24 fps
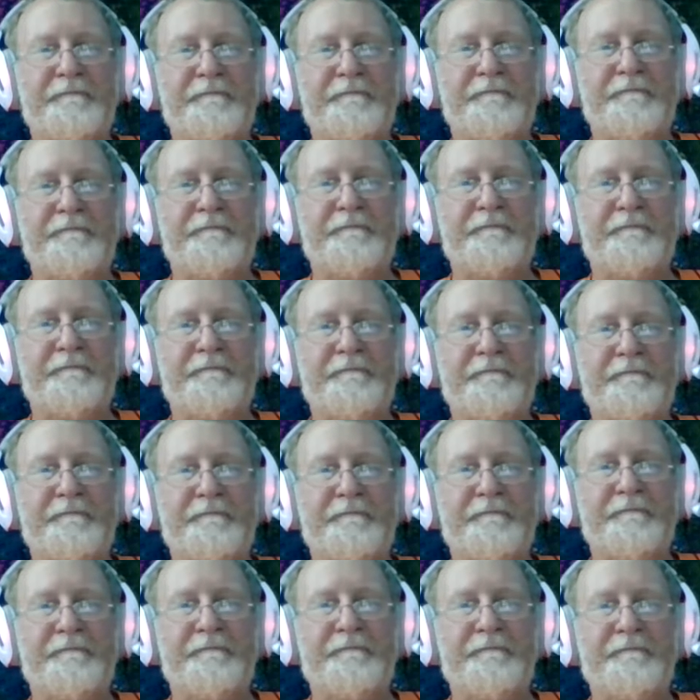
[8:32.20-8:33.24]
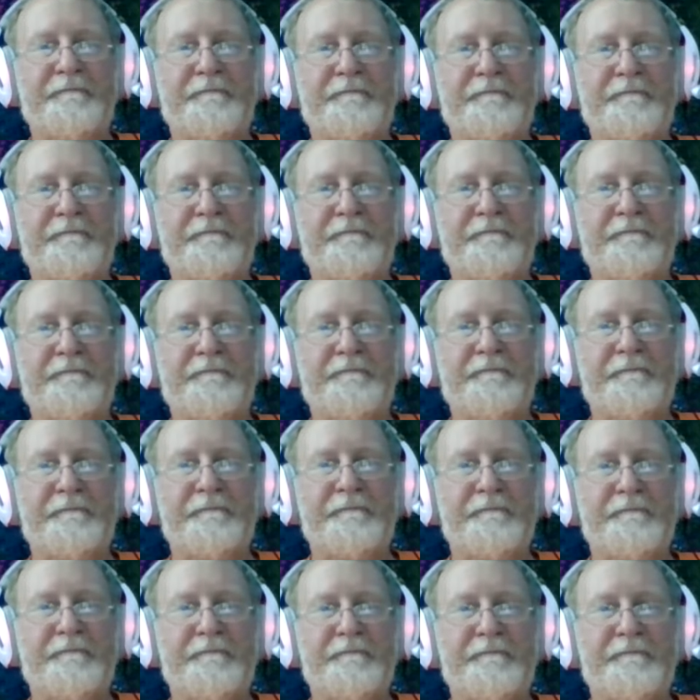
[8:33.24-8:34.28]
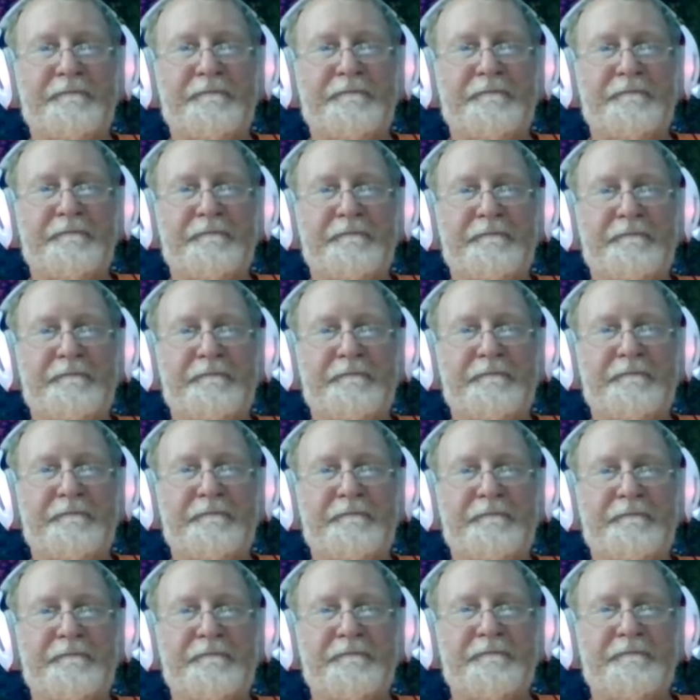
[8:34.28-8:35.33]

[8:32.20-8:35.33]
This person isn't speaking.